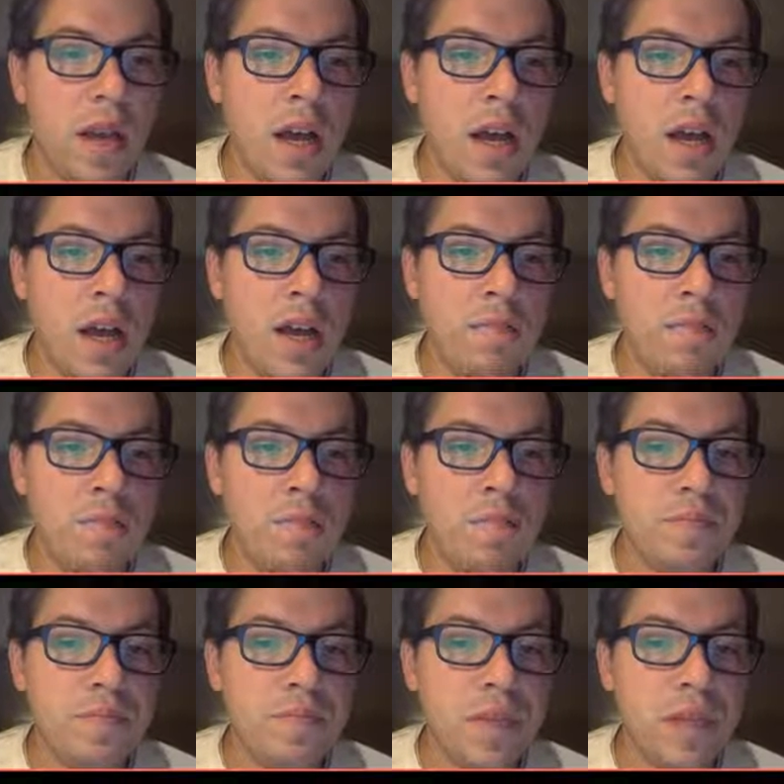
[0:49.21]
Um,
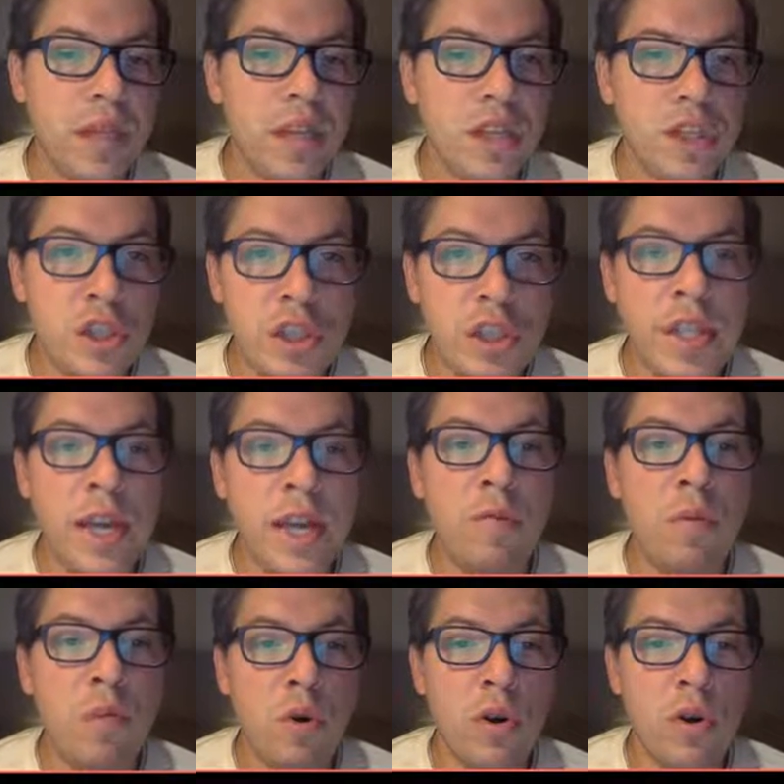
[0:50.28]
she then
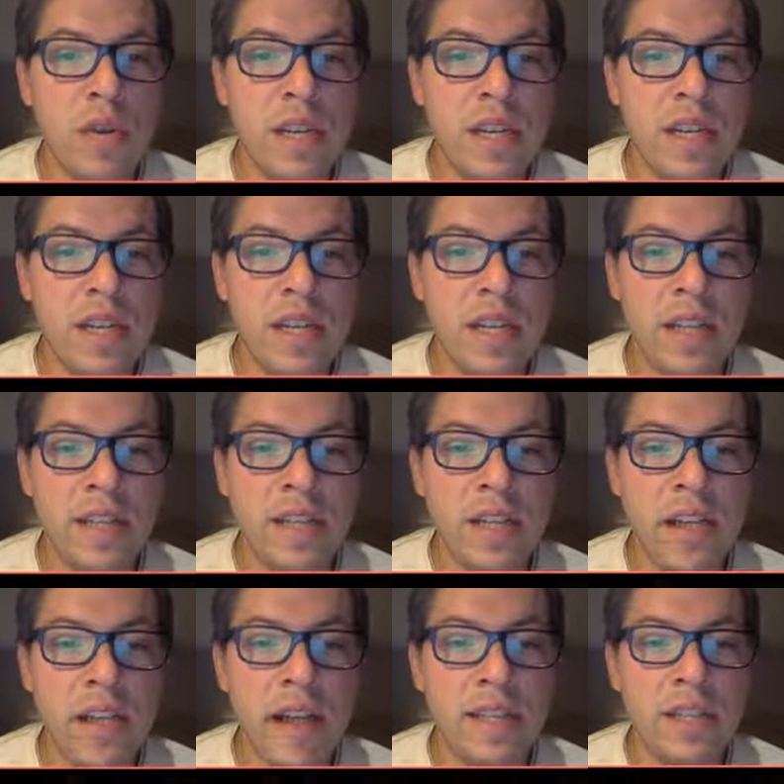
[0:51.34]
reported the incident
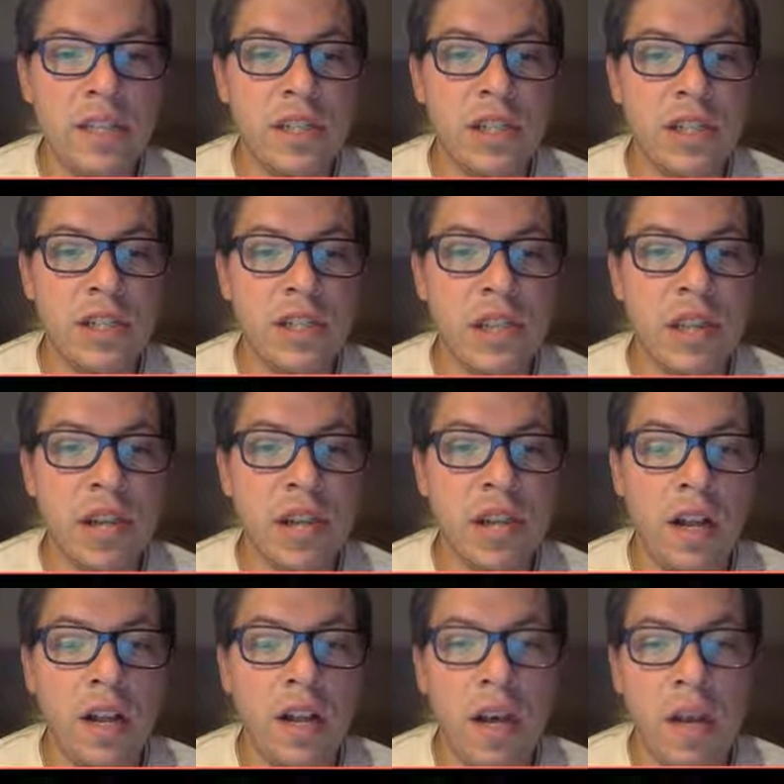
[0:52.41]
and suggested
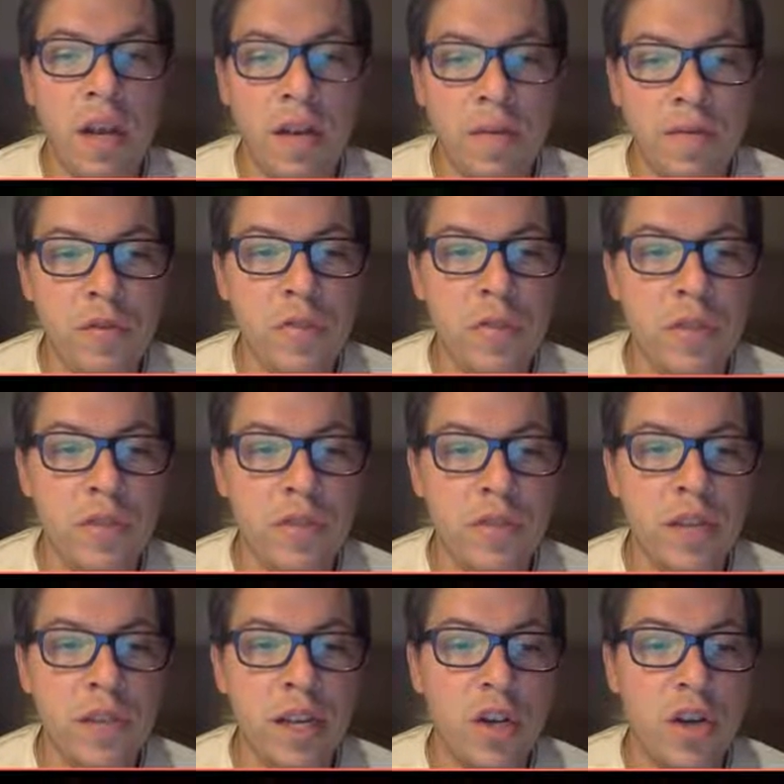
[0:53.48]
a few
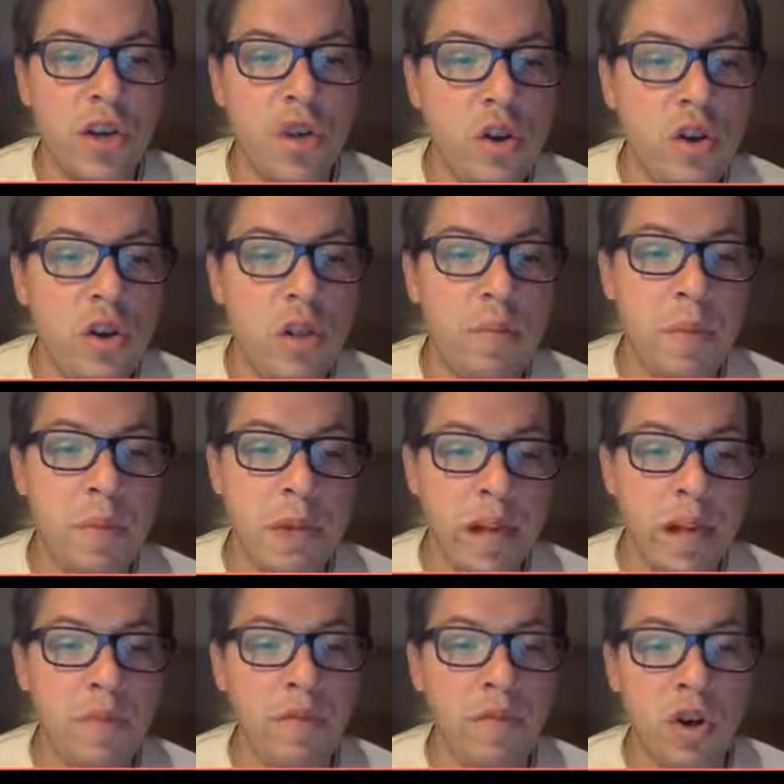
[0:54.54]
students that could have been
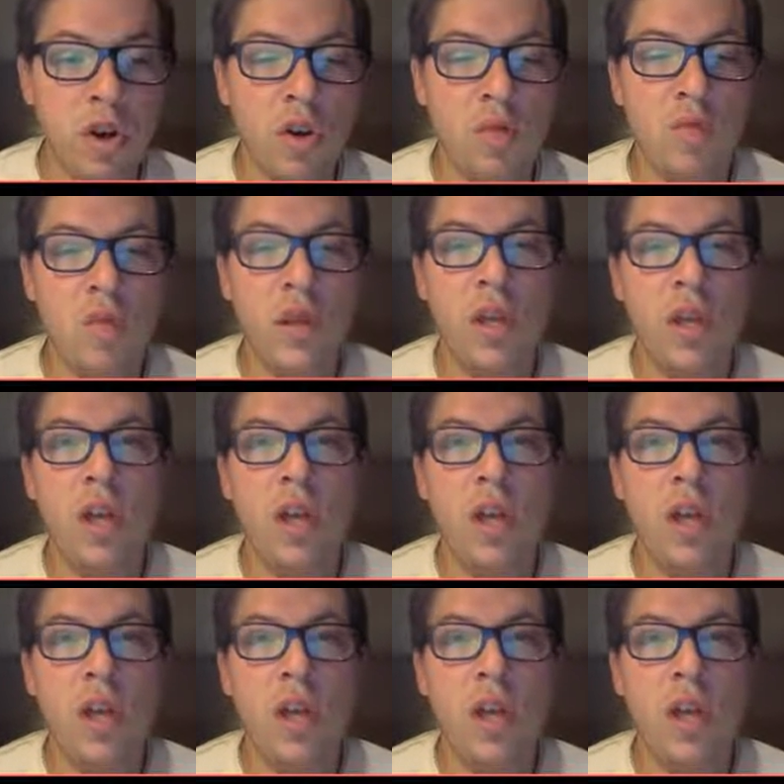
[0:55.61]
involved